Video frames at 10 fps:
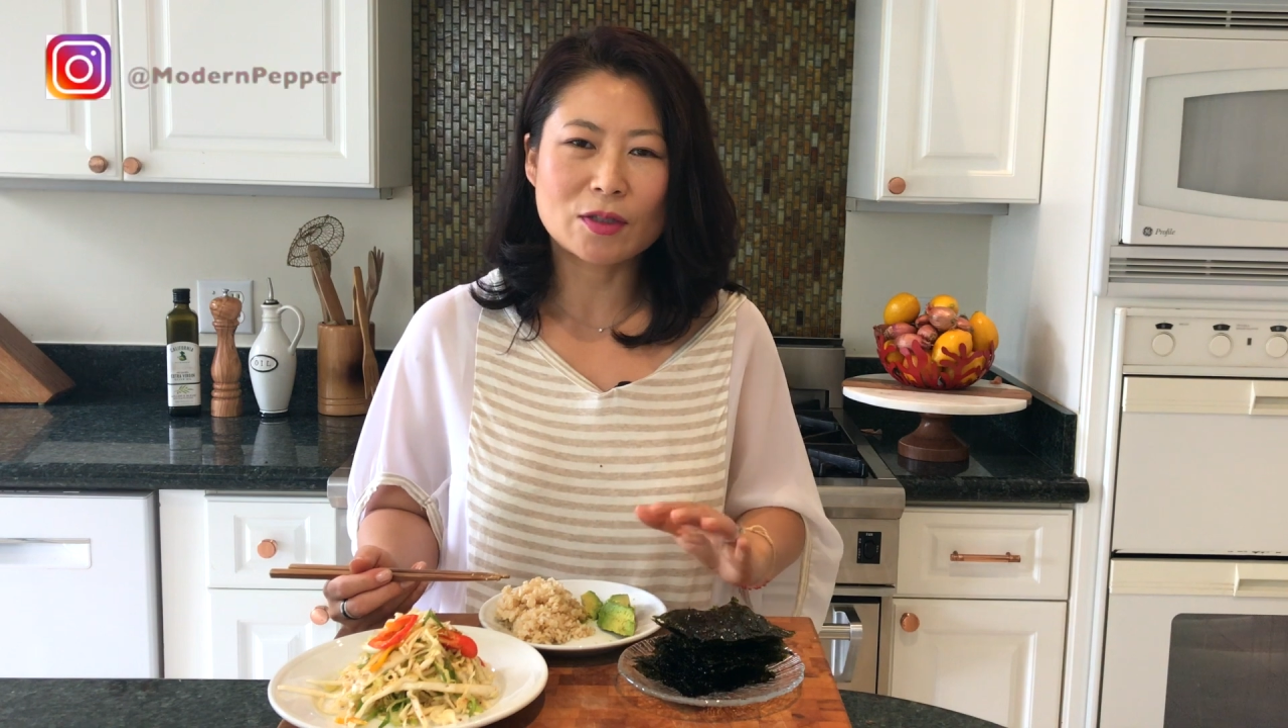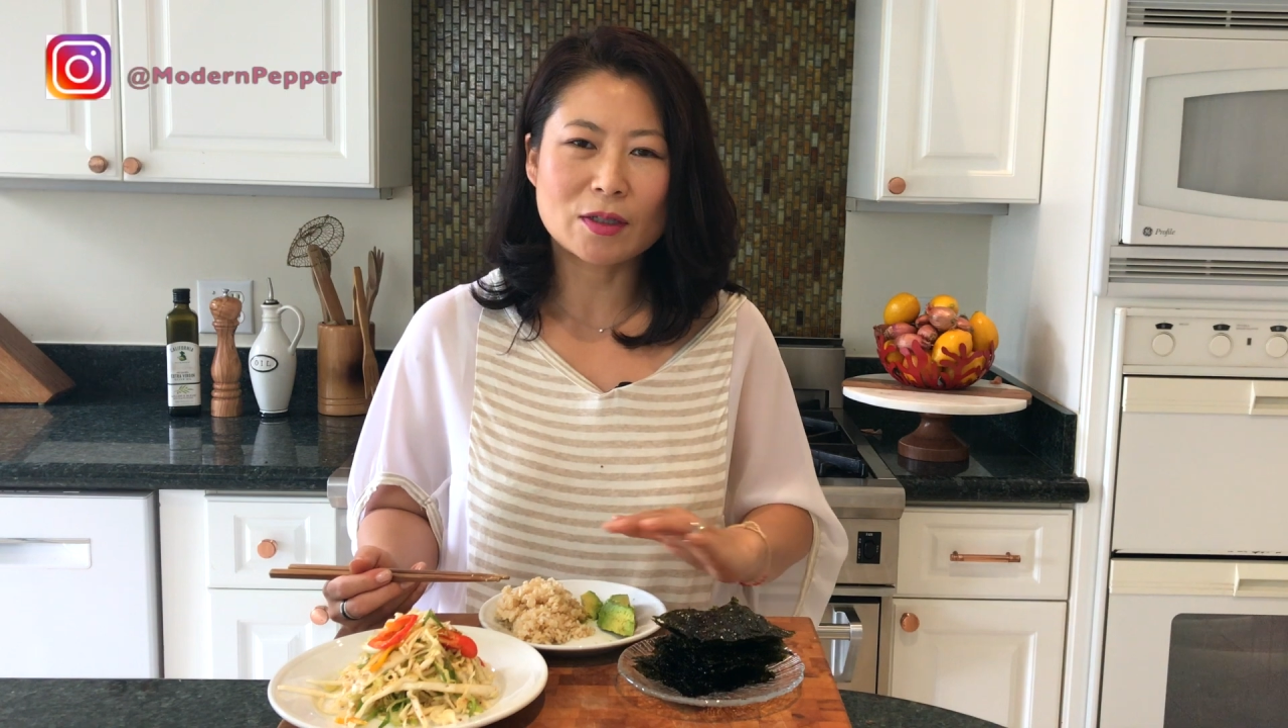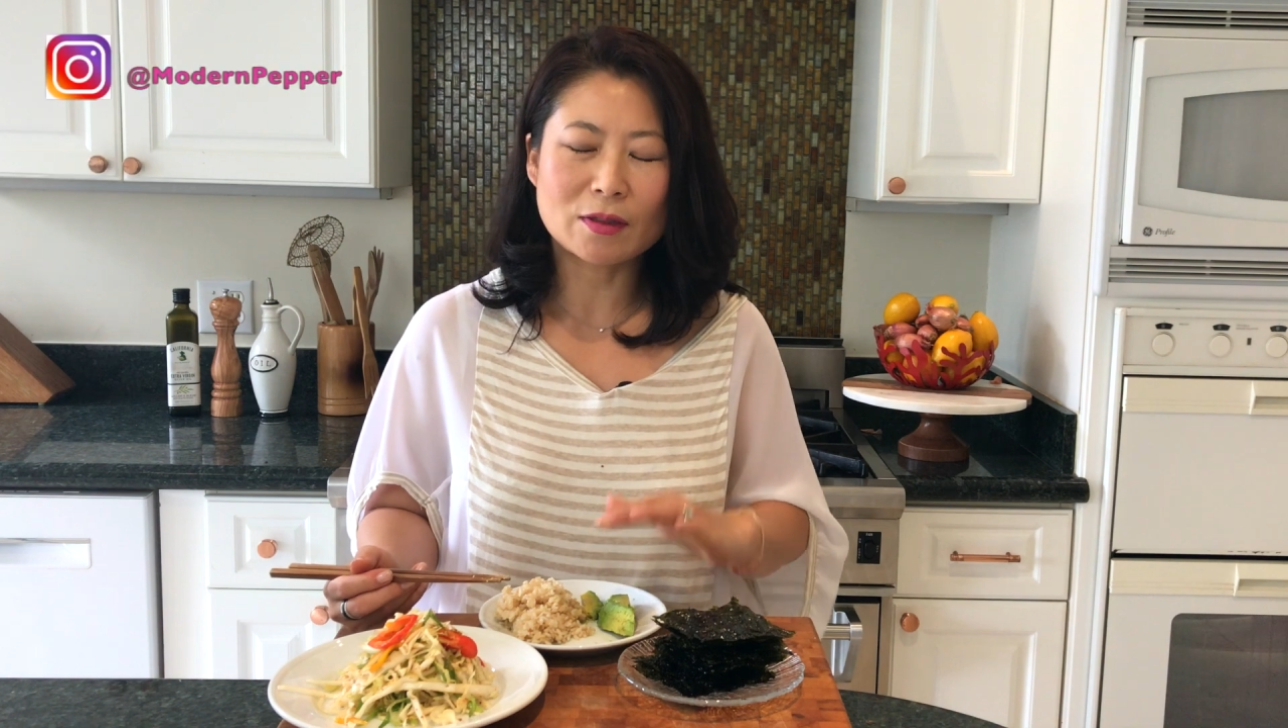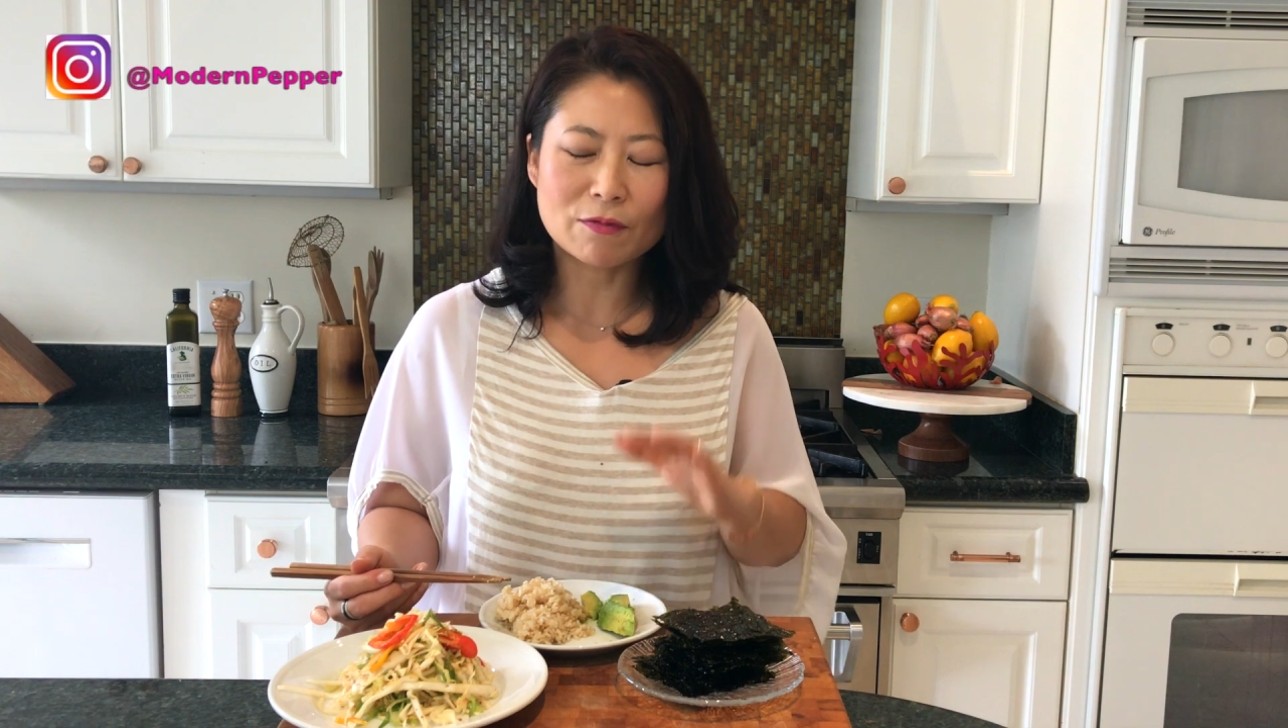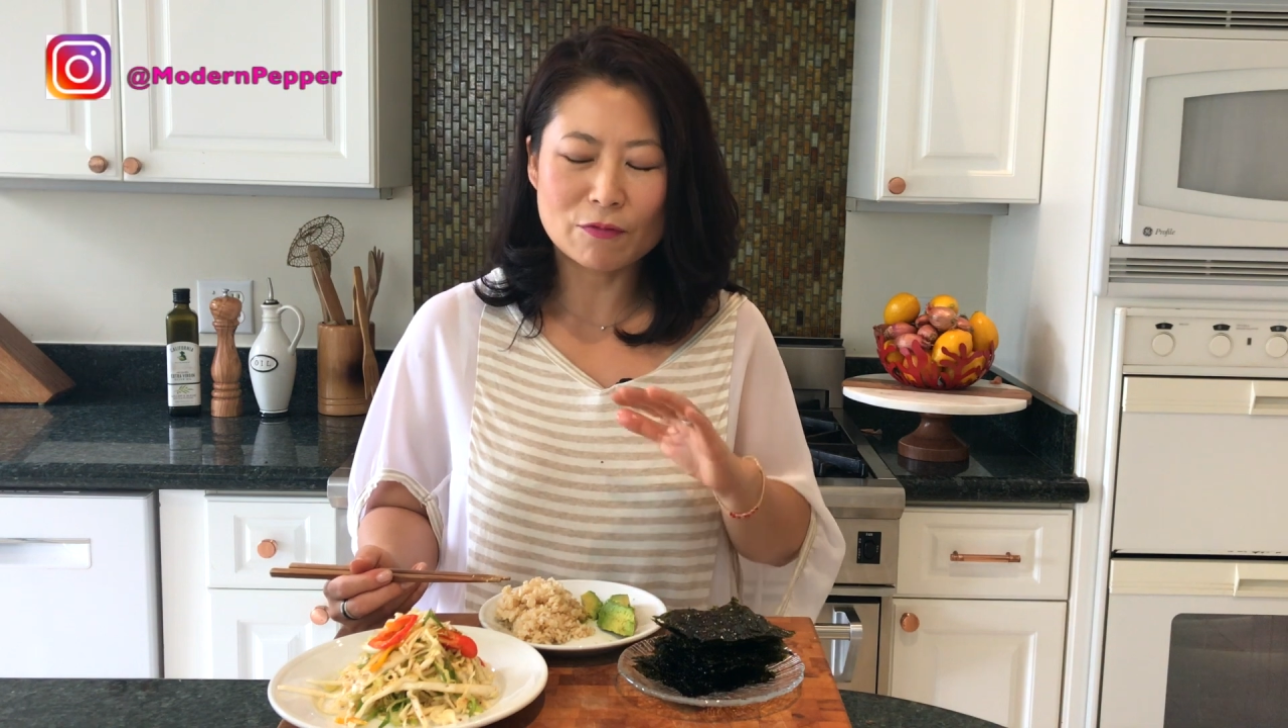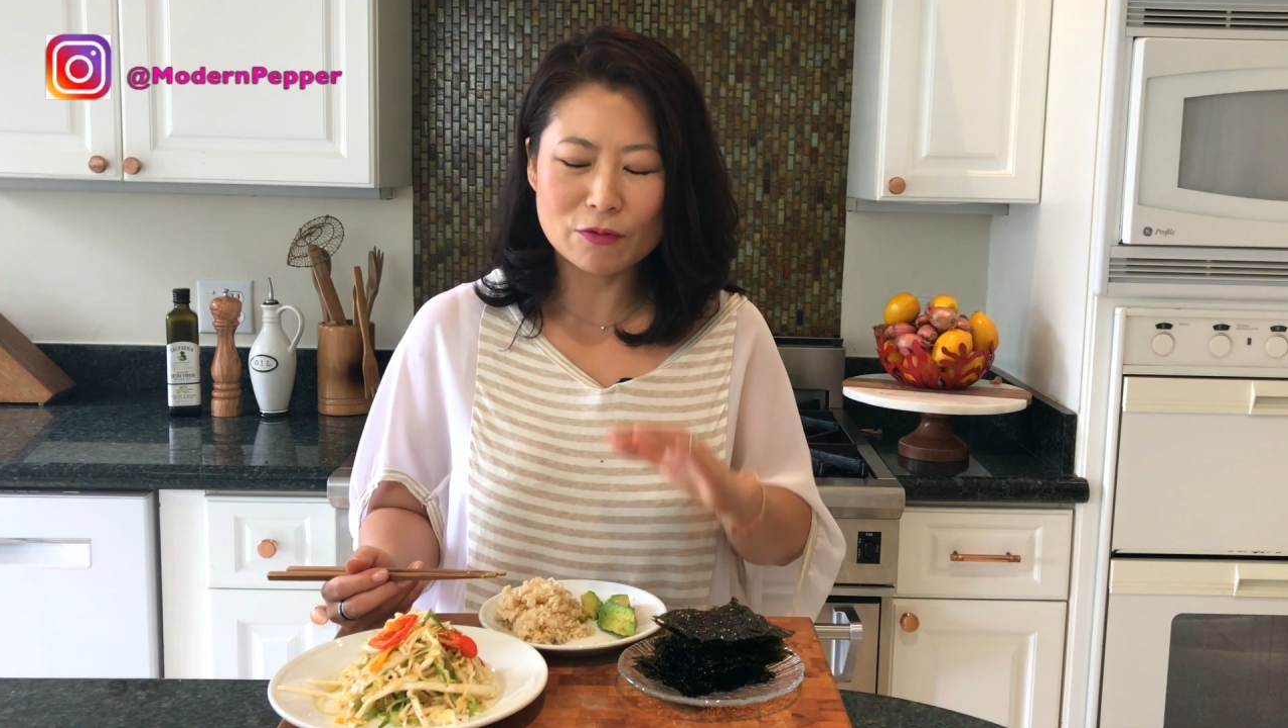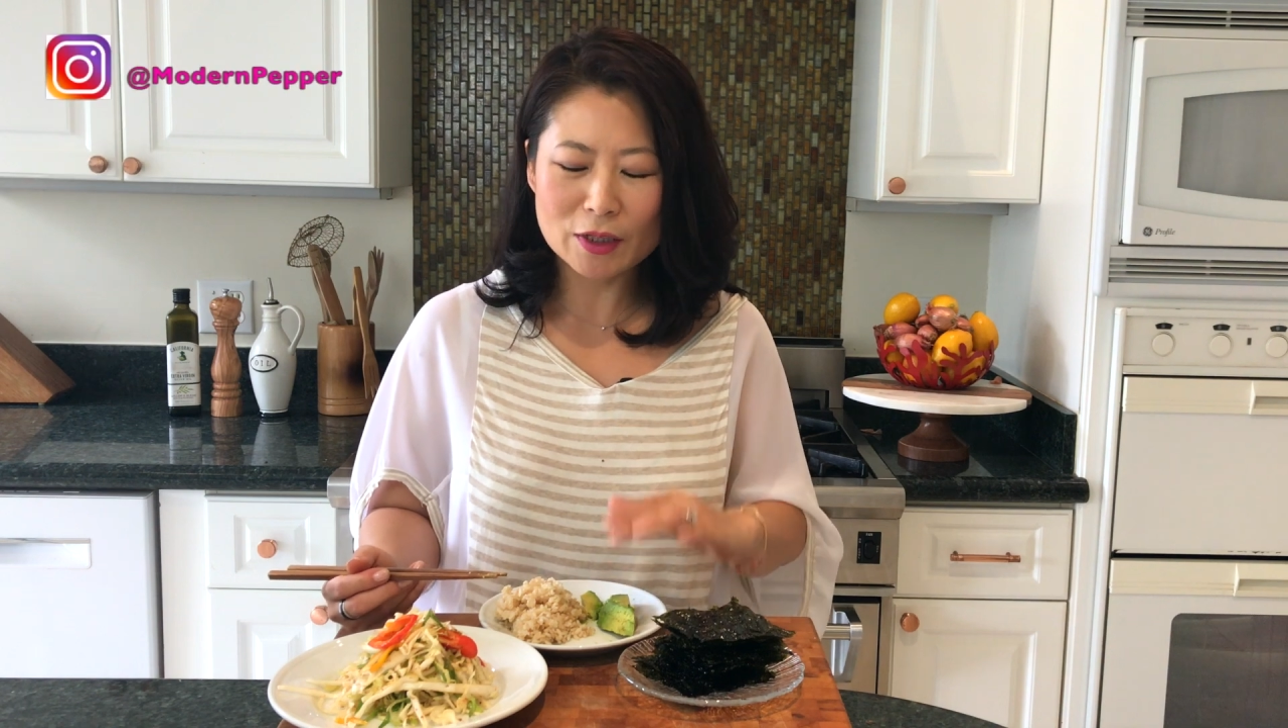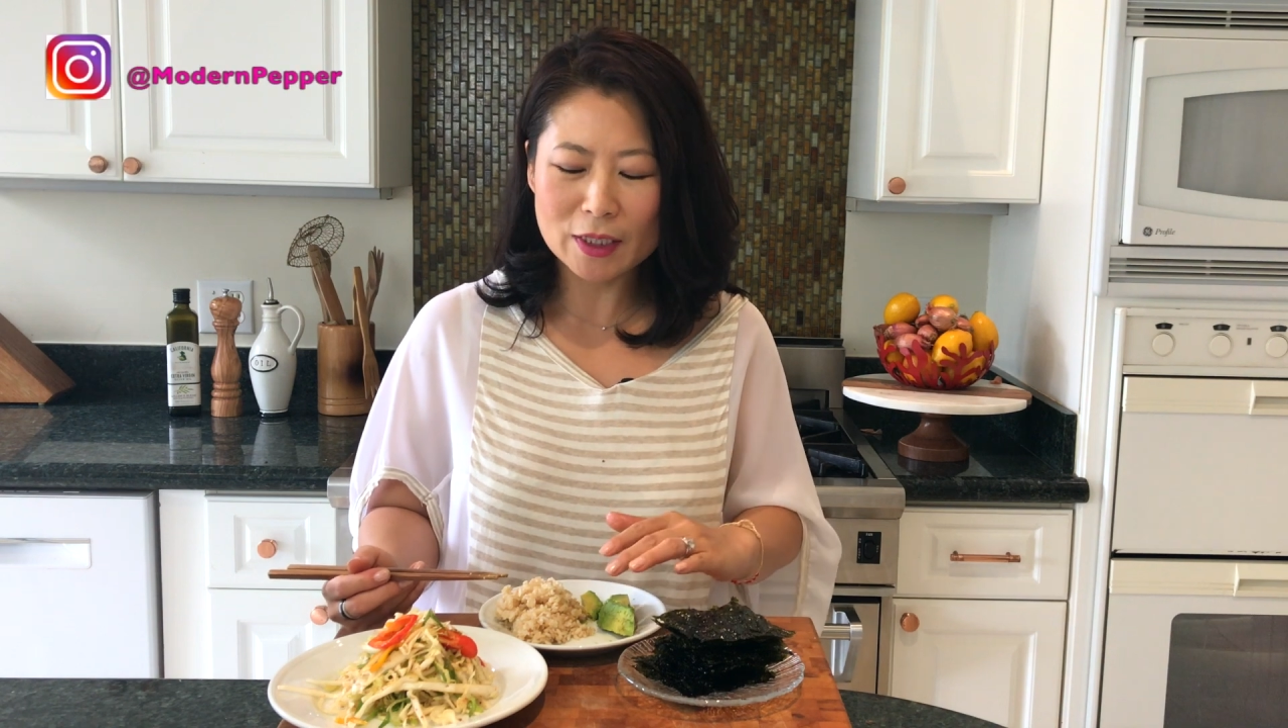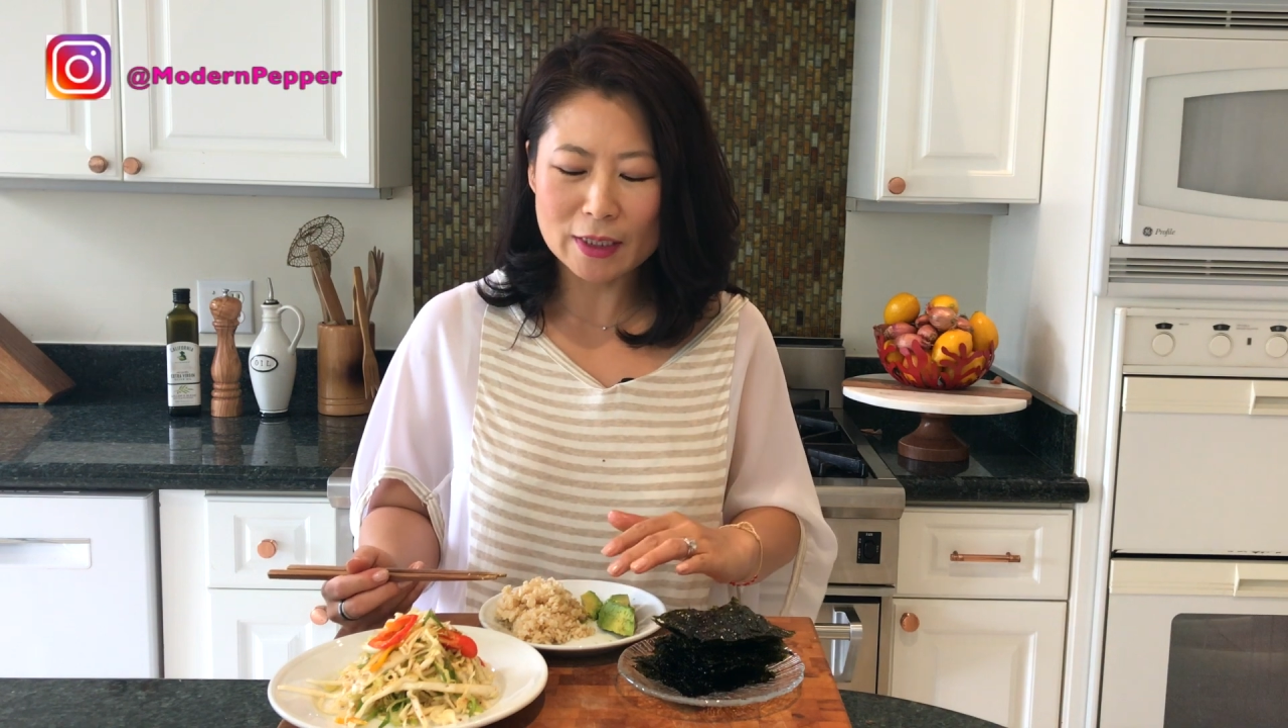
just a really